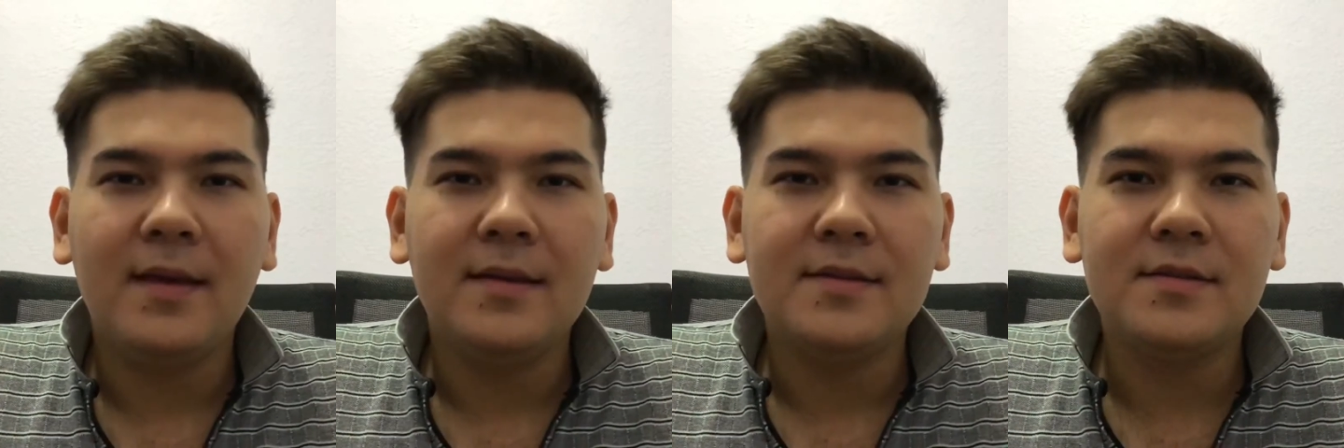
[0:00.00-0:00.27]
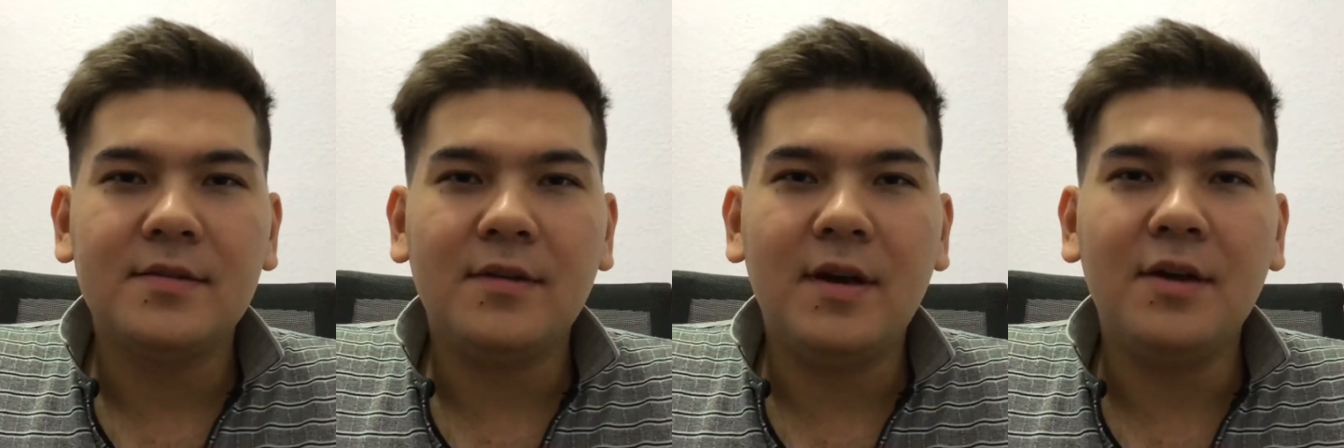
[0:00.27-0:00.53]

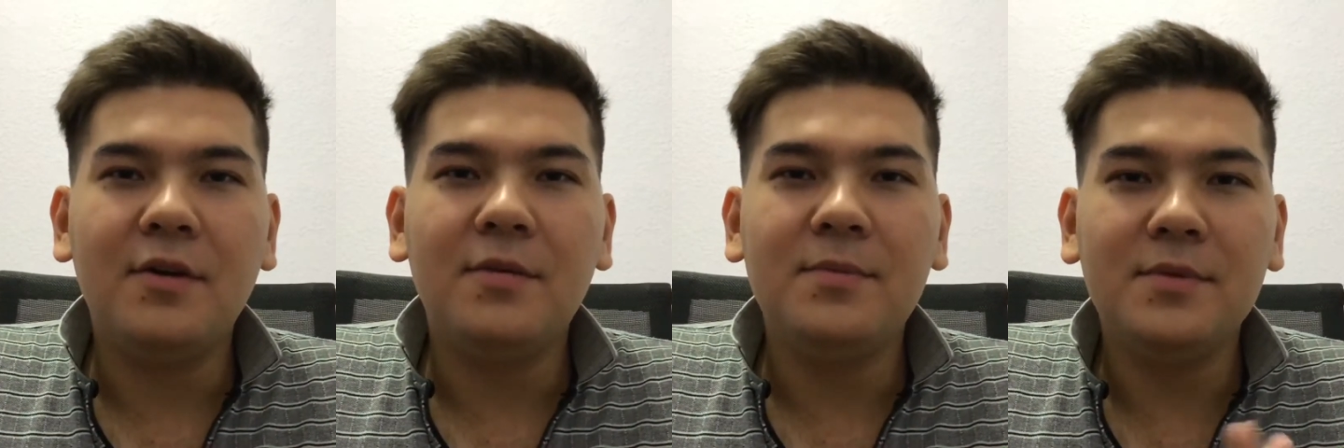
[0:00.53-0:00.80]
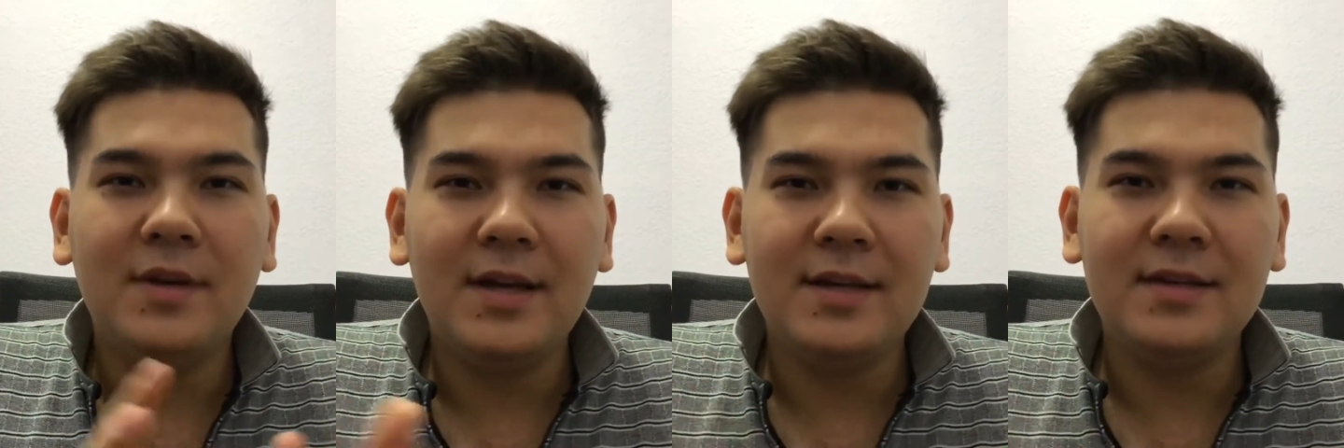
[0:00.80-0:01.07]
So I hope
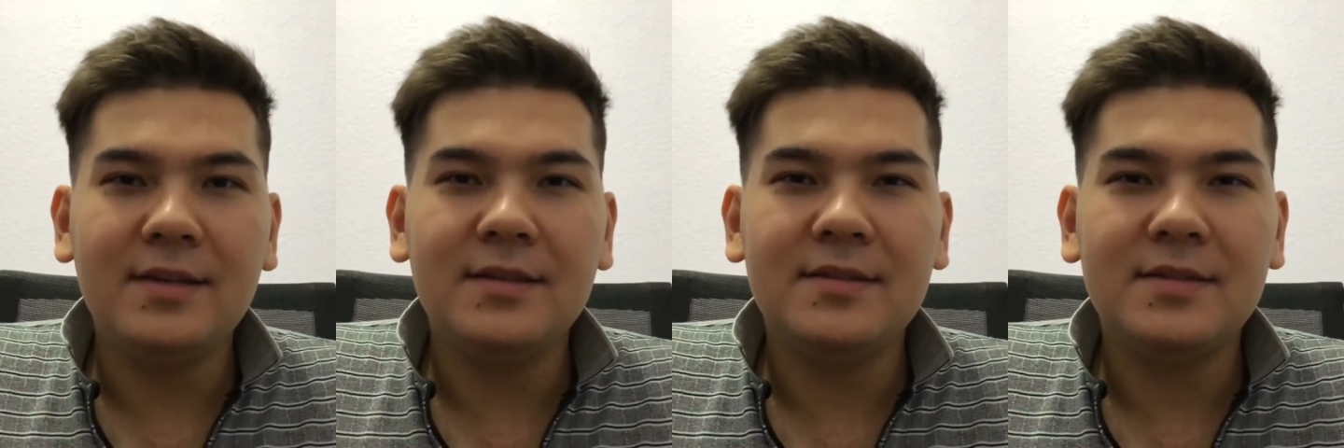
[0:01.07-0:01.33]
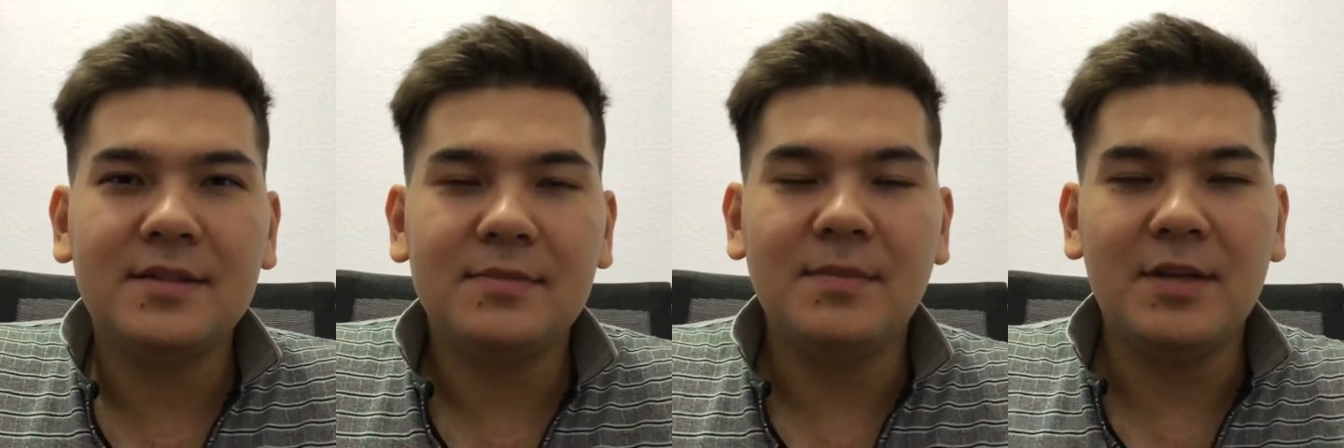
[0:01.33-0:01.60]
you like it.
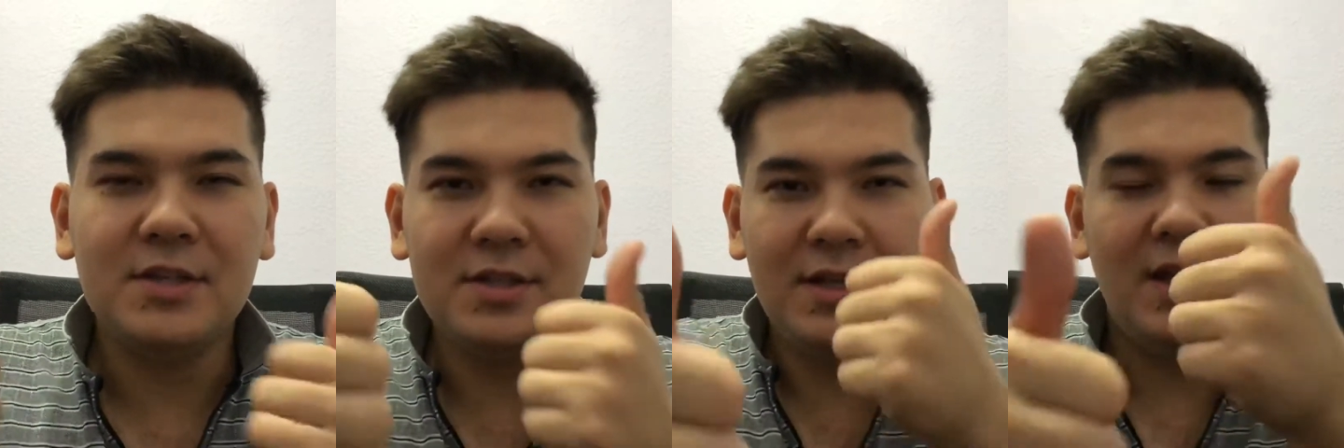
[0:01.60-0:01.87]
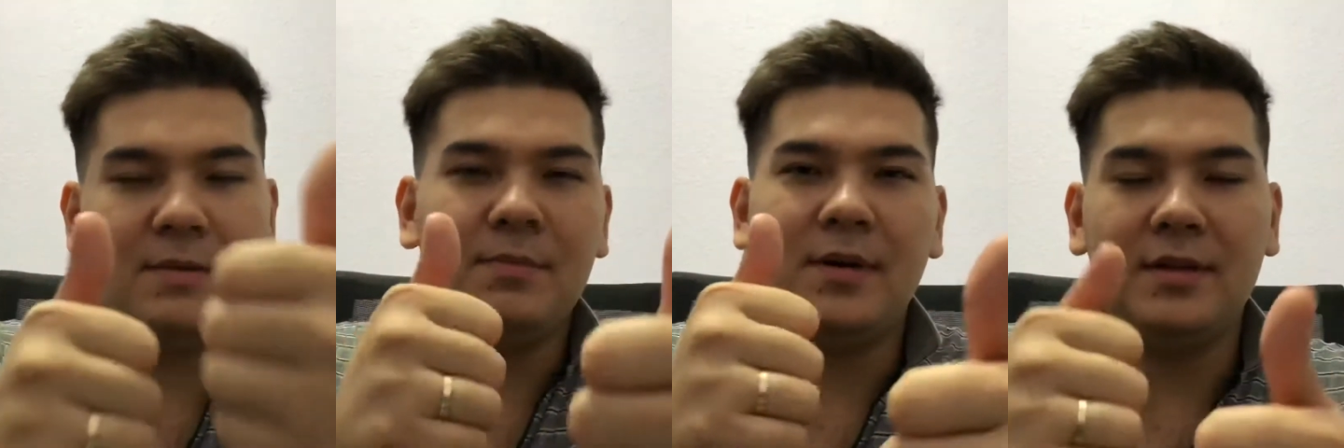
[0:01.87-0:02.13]
Smash the
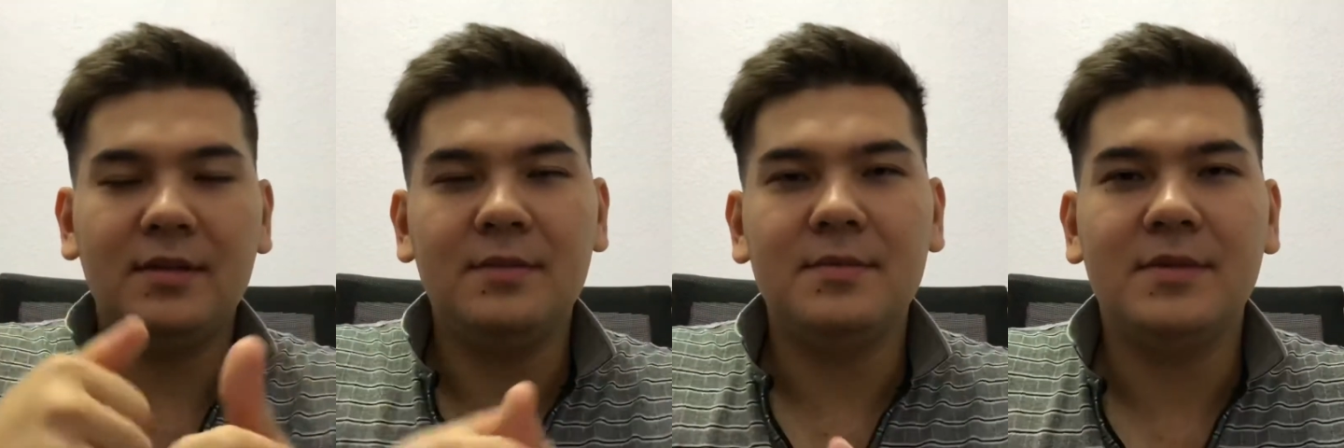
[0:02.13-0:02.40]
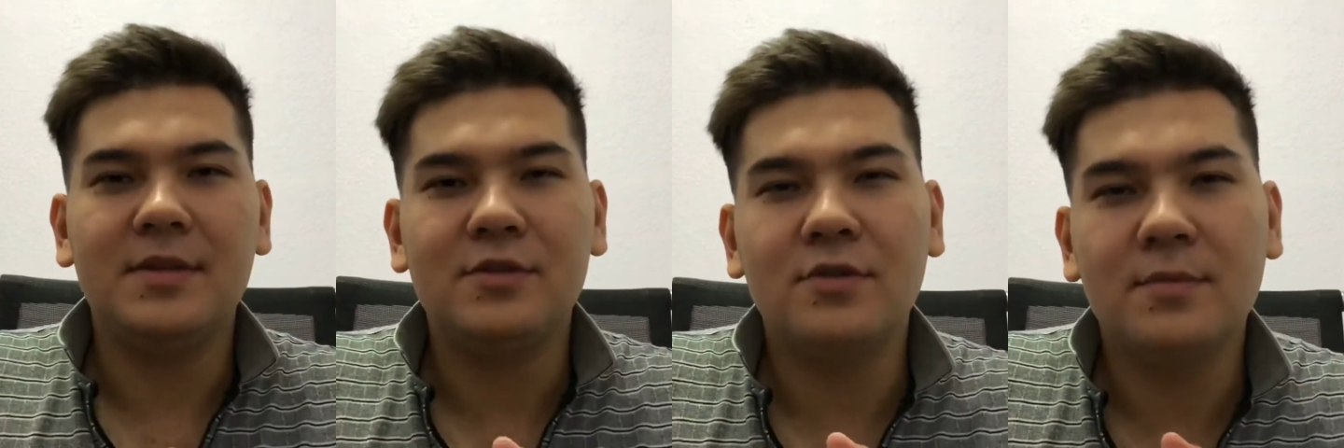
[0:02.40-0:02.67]
like
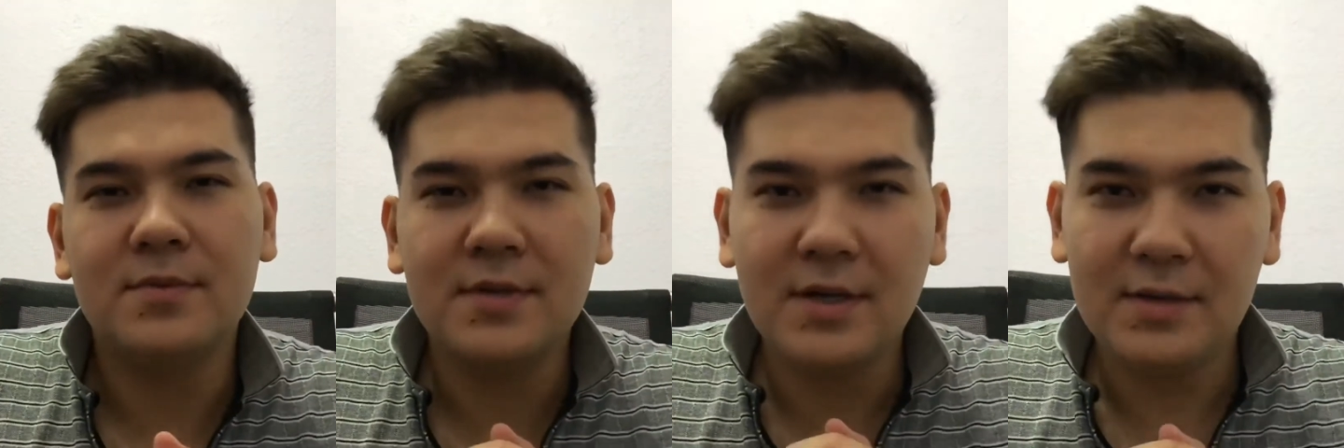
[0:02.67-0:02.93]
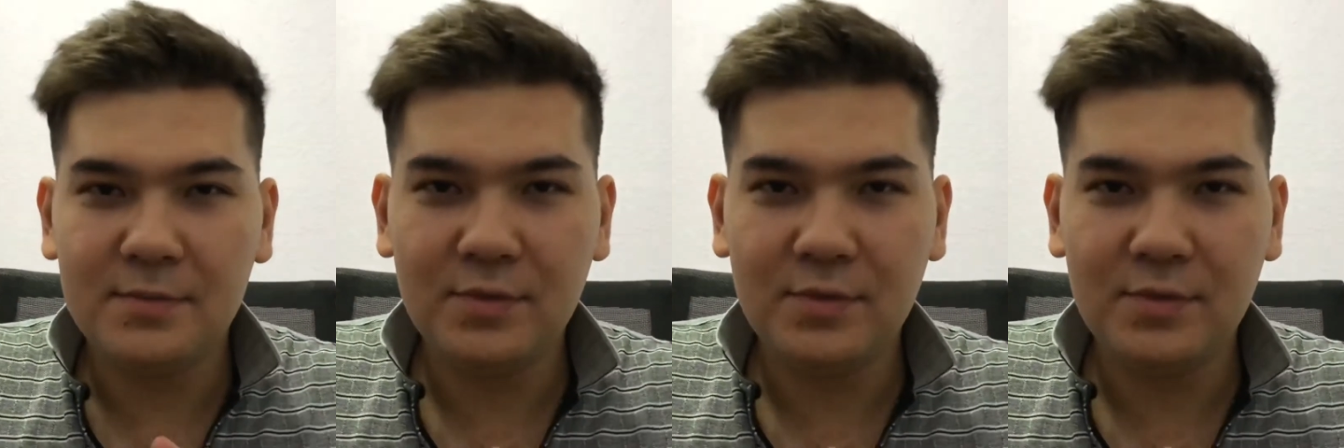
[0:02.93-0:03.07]
buttons and subscribe